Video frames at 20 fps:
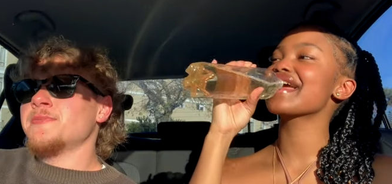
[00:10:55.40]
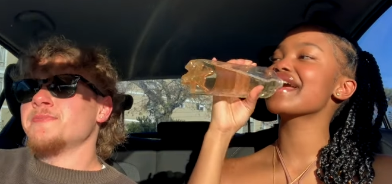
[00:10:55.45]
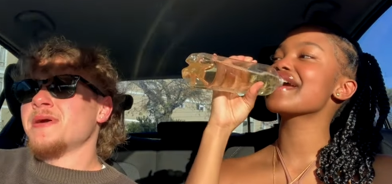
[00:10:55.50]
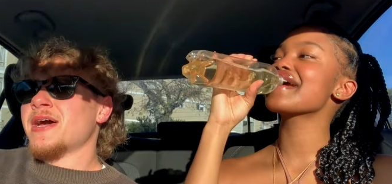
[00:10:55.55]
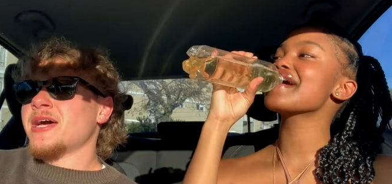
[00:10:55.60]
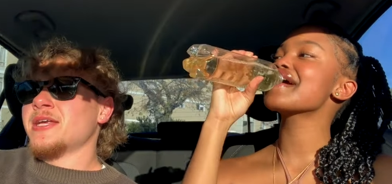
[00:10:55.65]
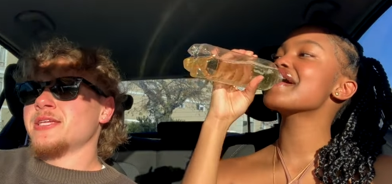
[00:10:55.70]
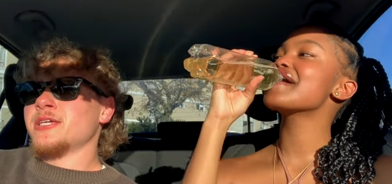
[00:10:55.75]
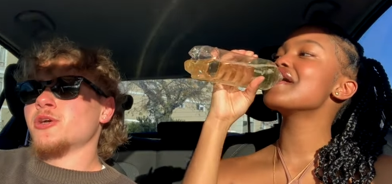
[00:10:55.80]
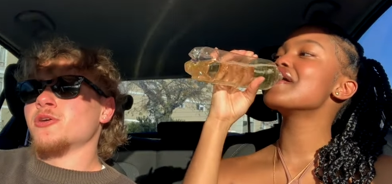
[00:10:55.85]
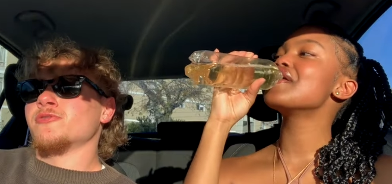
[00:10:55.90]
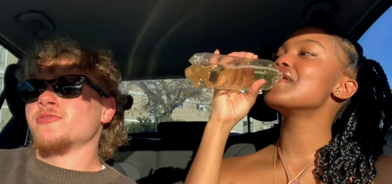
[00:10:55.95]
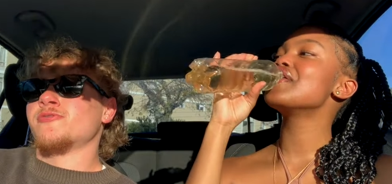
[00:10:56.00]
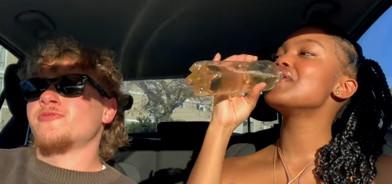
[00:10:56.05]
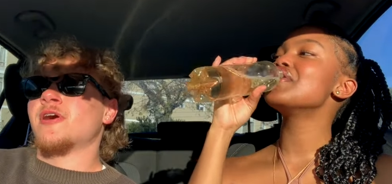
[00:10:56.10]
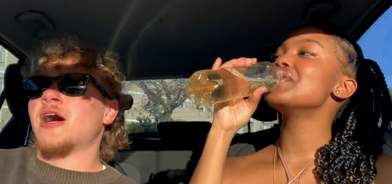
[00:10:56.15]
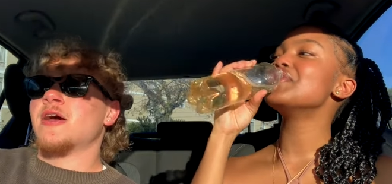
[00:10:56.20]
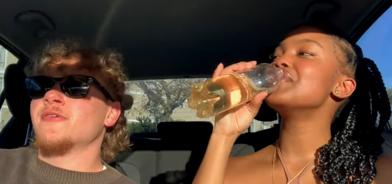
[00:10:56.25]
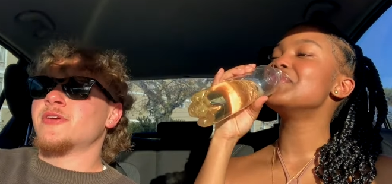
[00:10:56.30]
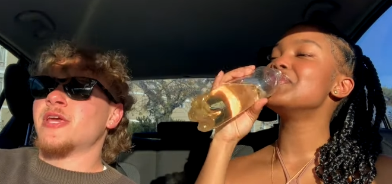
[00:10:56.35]
Speaker 1: baddie
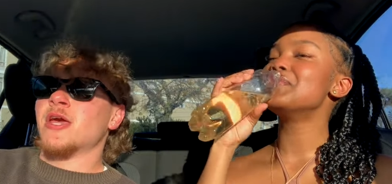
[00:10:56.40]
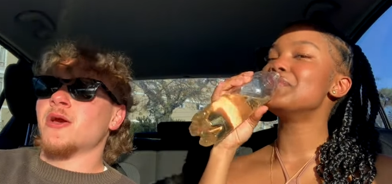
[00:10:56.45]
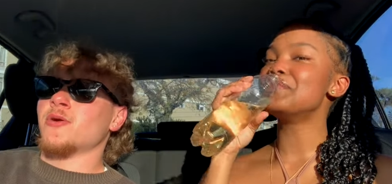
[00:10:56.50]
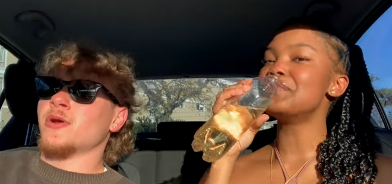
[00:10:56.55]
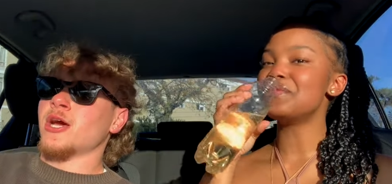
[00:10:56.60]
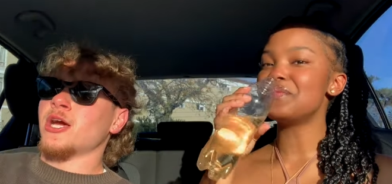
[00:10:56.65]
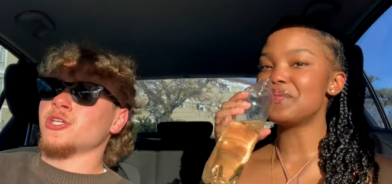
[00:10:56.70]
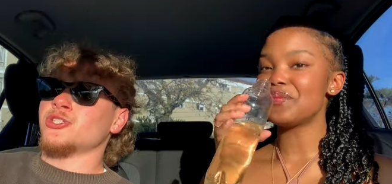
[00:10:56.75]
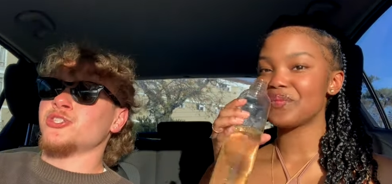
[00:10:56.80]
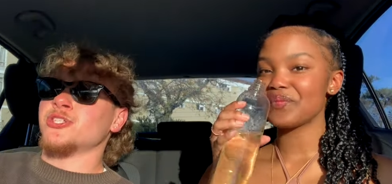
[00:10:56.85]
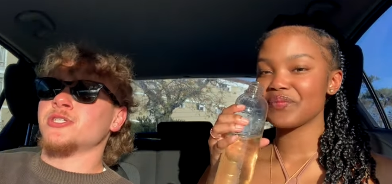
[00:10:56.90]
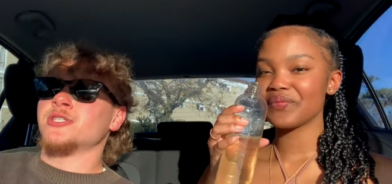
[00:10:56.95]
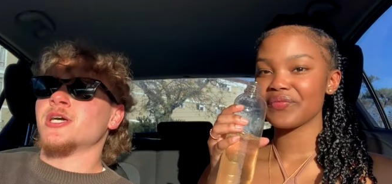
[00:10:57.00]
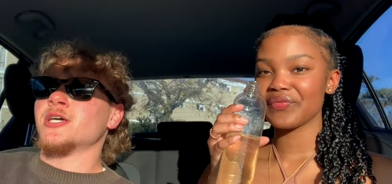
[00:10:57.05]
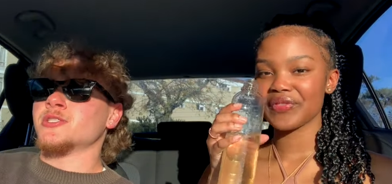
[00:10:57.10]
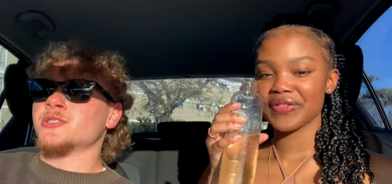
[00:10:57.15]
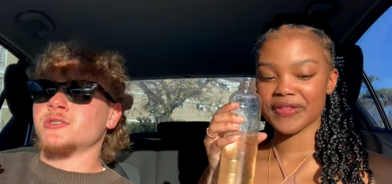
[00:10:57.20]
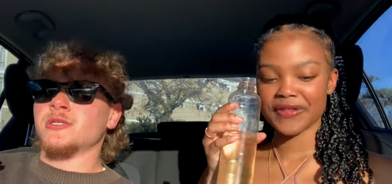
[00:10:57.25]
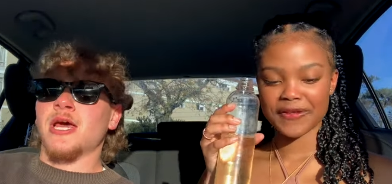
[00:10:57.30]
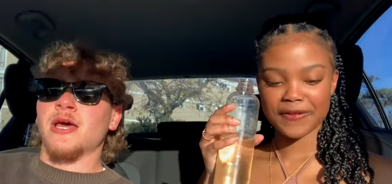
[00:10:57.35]
over 5k on IG
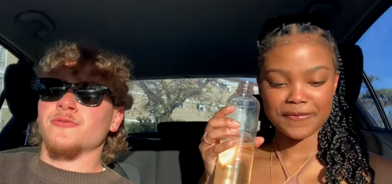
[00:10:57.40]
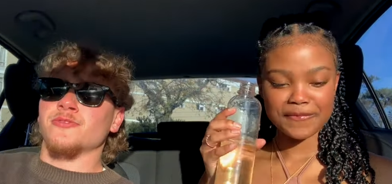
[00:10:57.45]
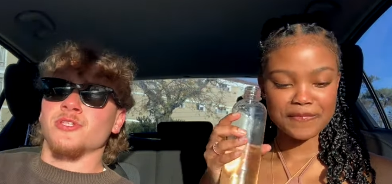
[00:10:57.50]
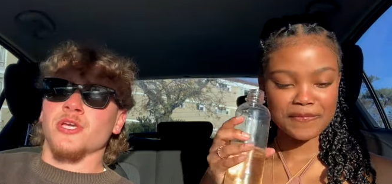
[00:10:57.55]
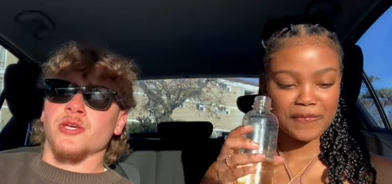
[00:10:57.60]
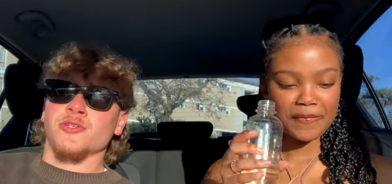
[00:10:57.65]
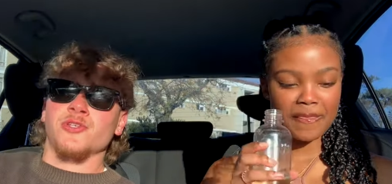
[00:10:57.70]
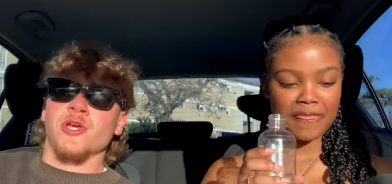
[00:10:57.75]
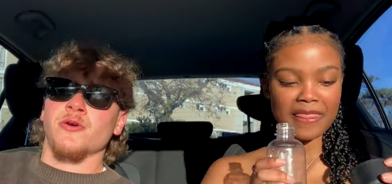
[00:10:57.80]
doesn't have sex